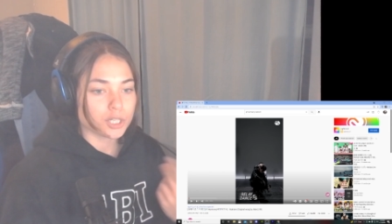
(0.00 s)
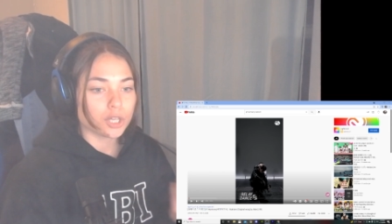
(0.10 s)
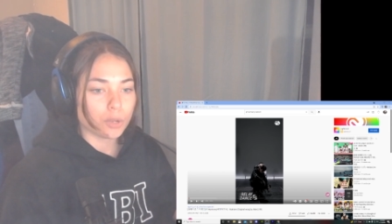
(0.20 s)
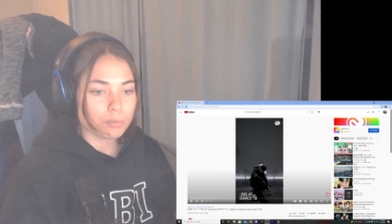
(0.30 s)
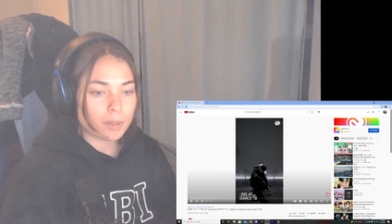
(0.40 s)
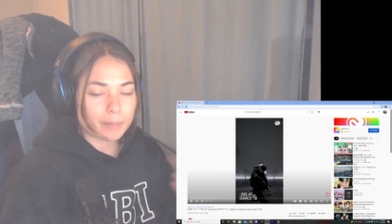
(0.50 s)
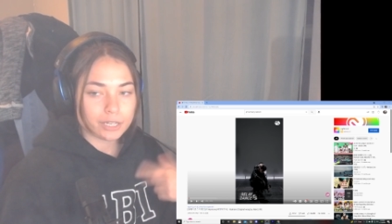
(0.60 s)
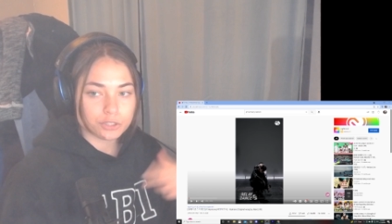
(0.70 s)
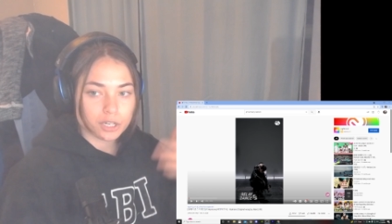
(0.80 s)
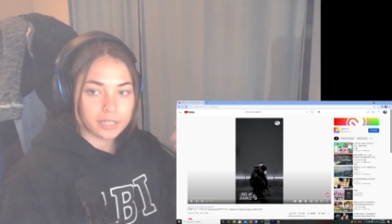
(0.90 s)
along with my
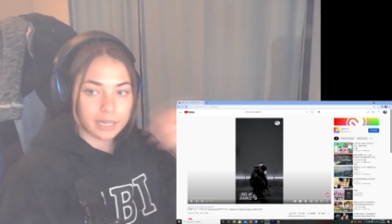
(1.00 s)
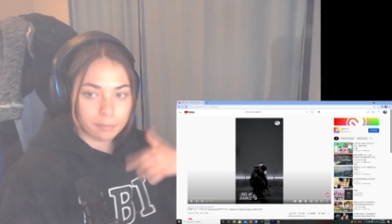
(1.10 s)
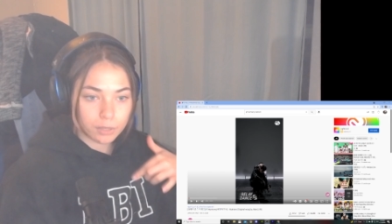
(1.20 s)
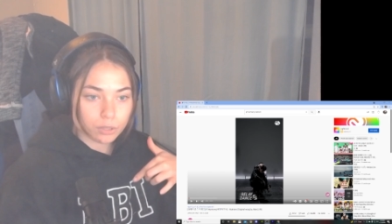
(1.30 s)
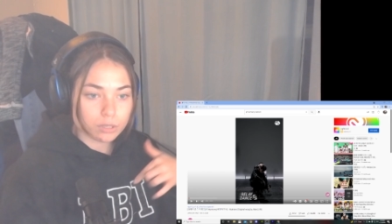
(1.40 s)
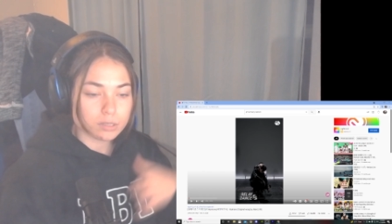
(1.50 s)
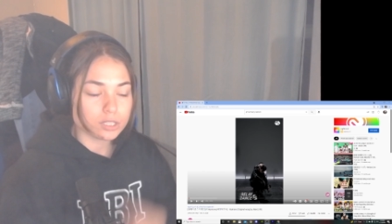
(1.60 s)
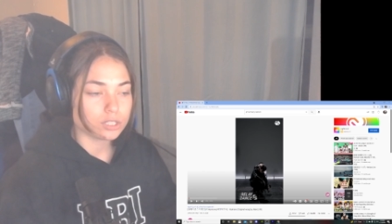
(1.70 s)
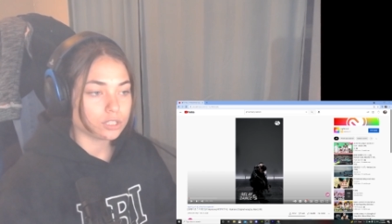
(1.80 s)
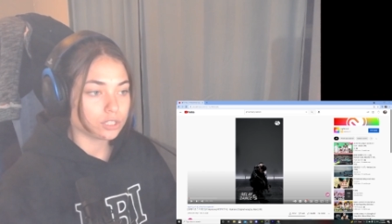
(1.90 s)
Patreon down below in the
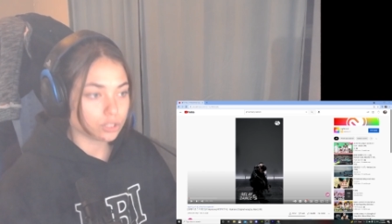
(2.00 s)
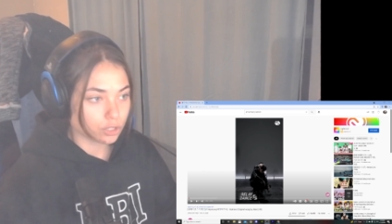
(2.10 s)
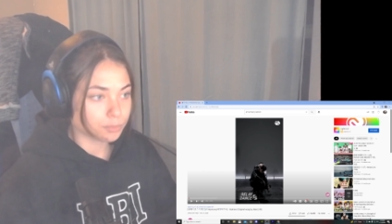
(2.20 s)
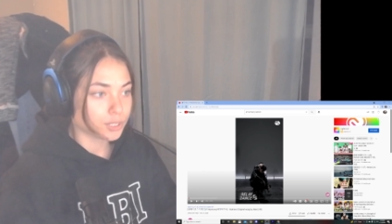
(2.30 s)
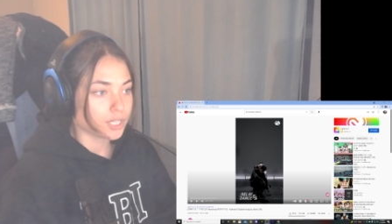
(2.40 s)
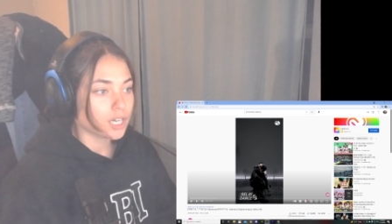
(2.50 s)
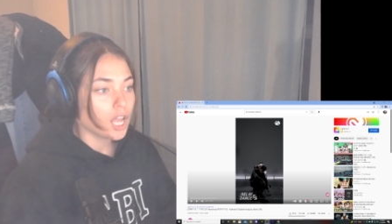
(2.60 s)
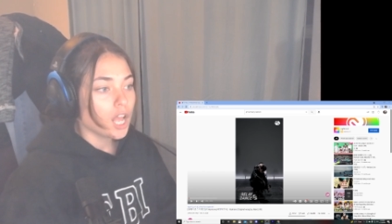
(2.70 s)
description.